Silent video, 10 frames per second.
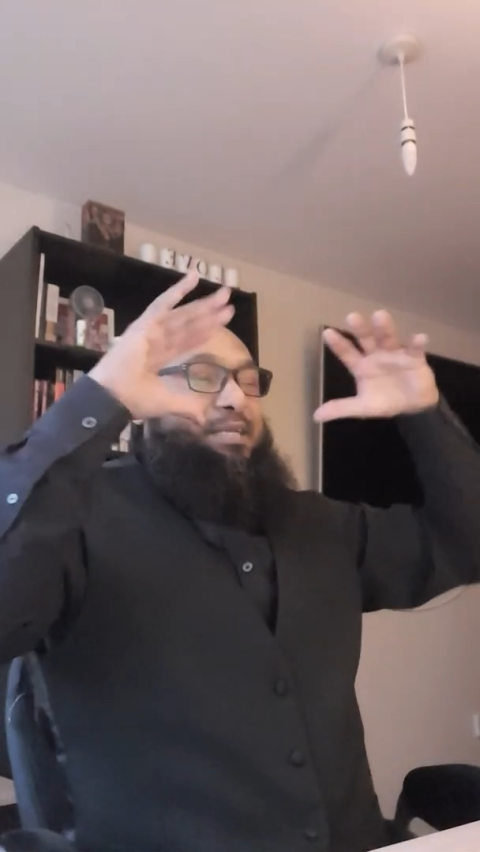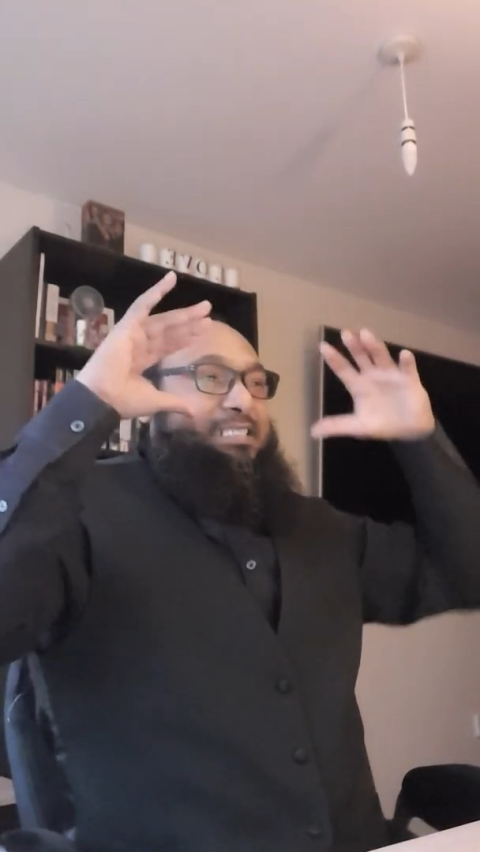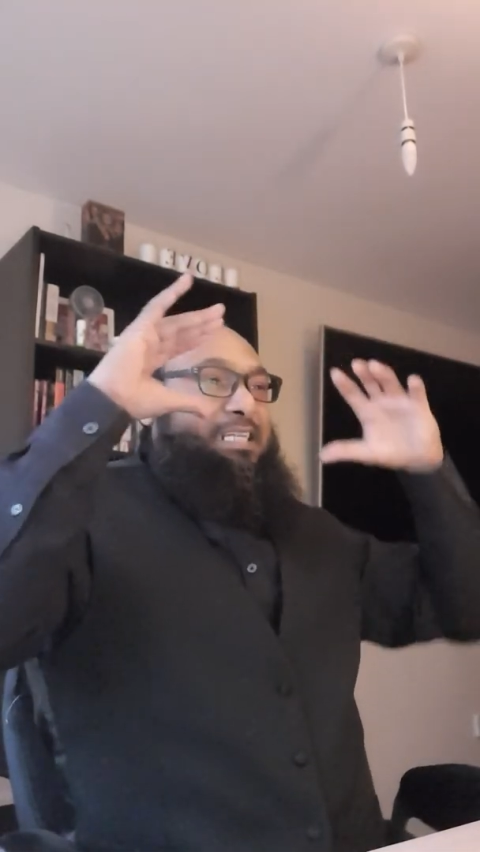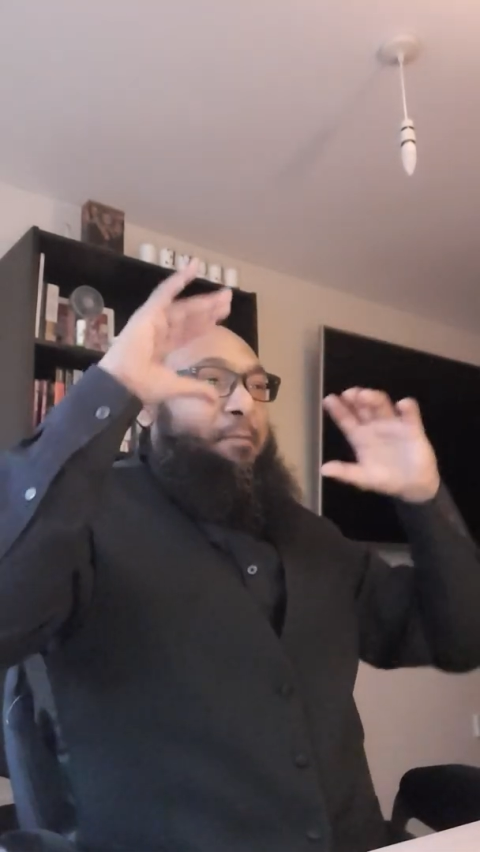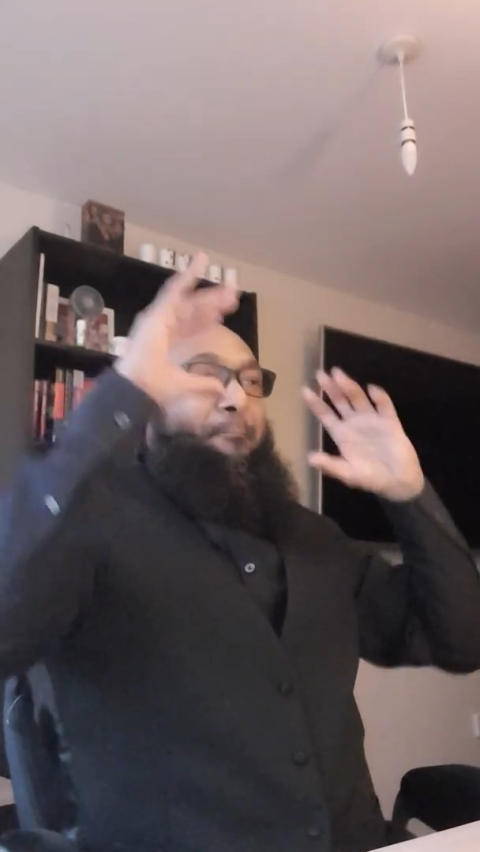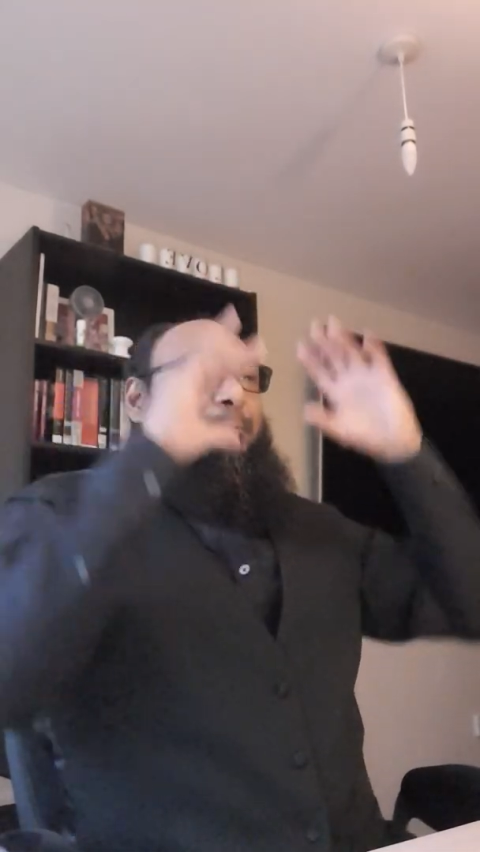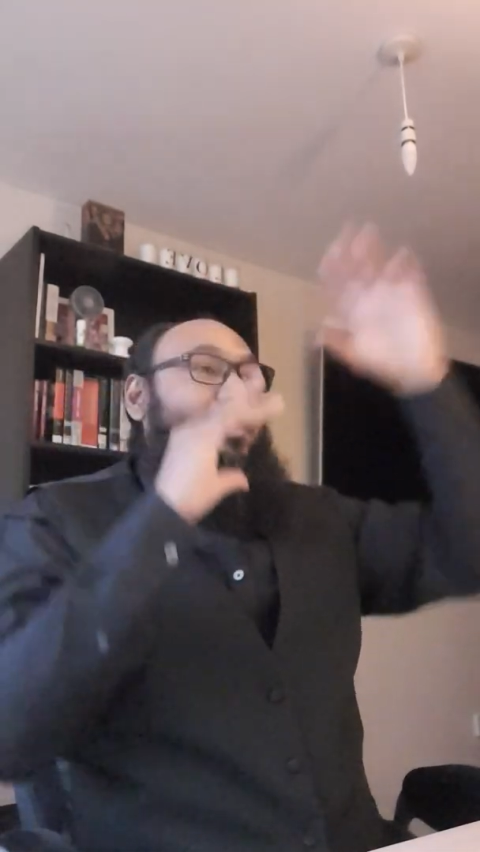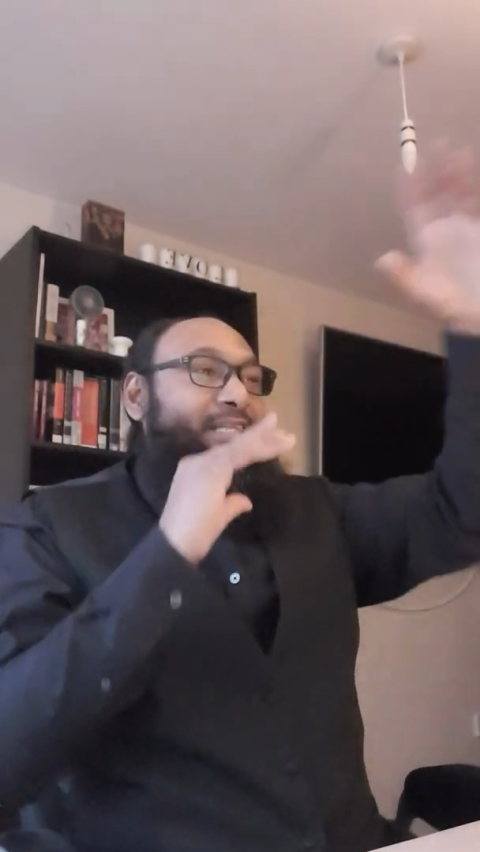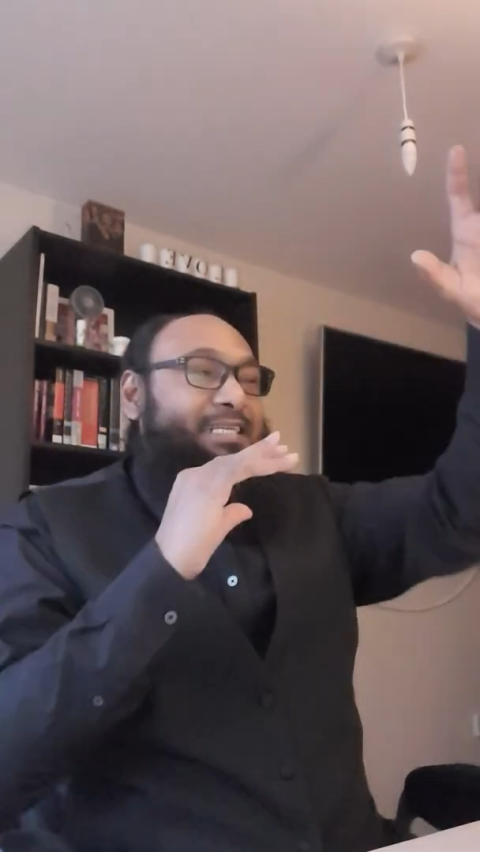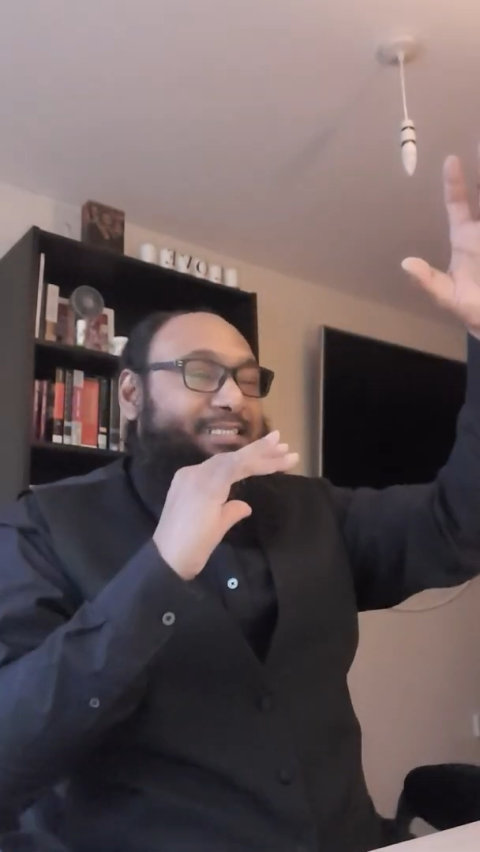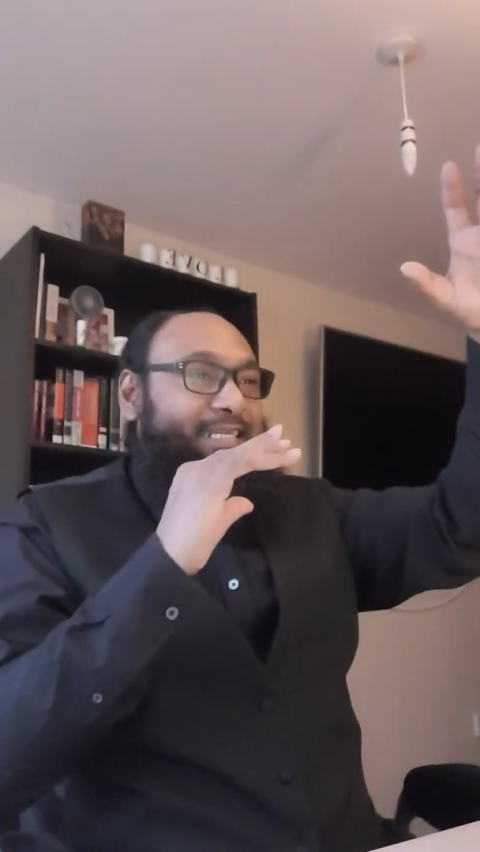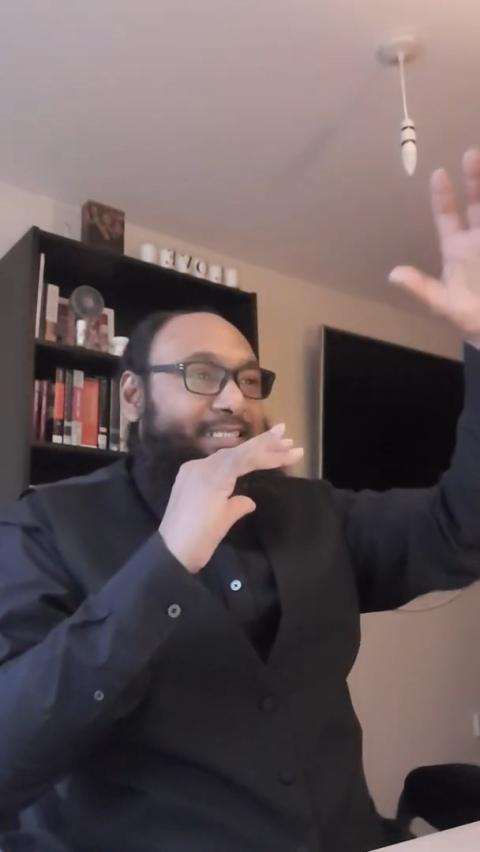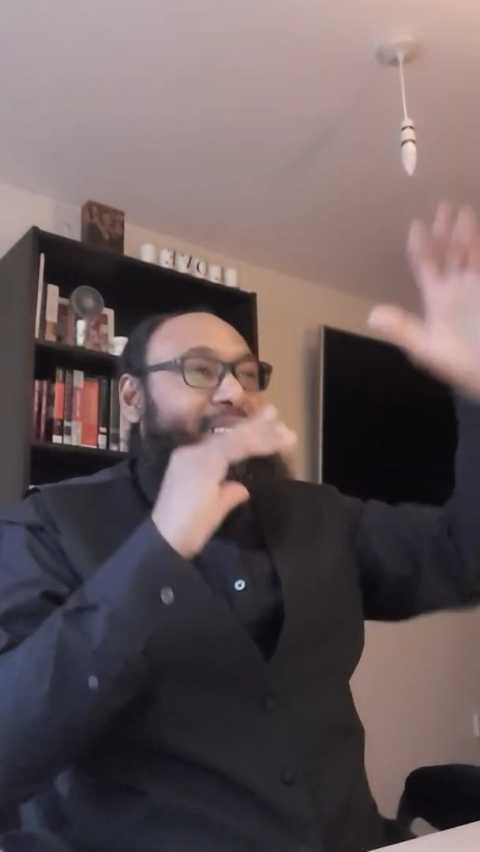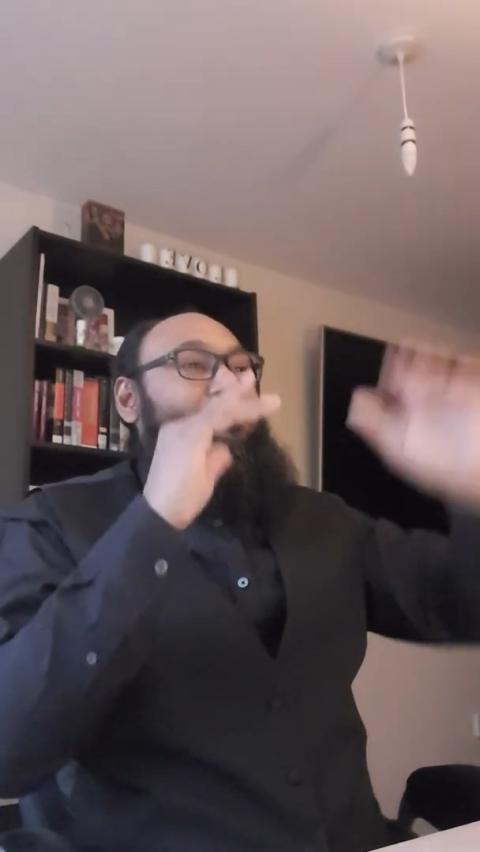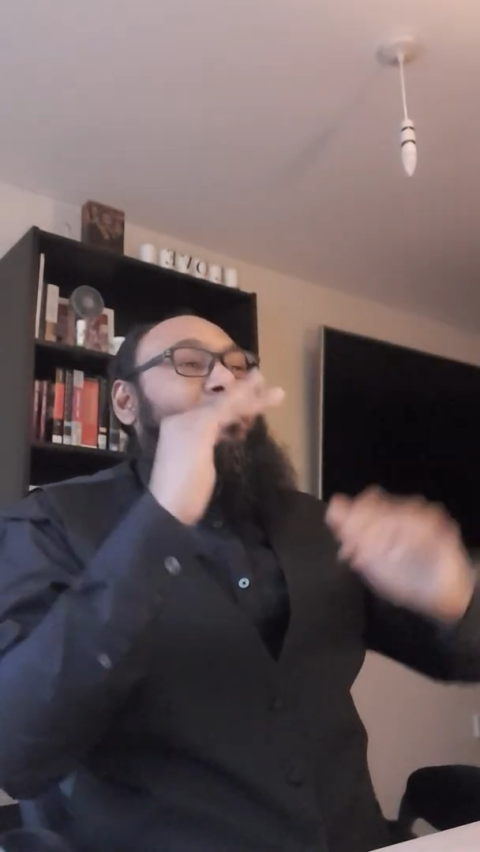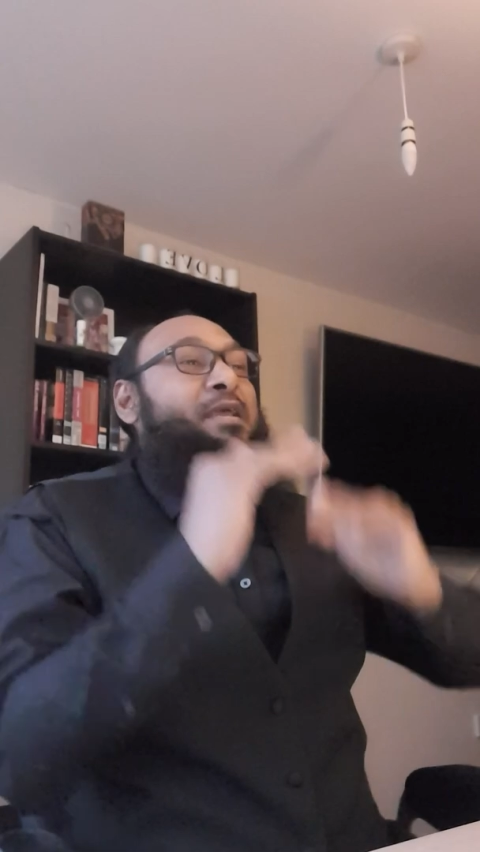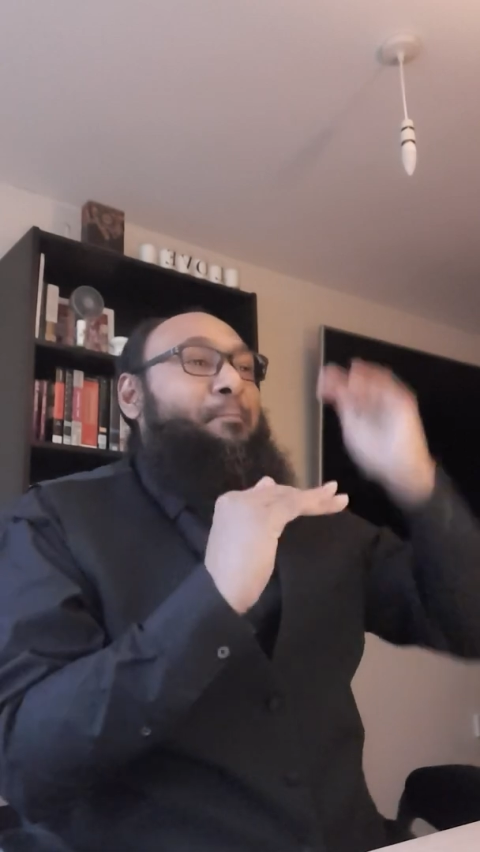it's an appointed system.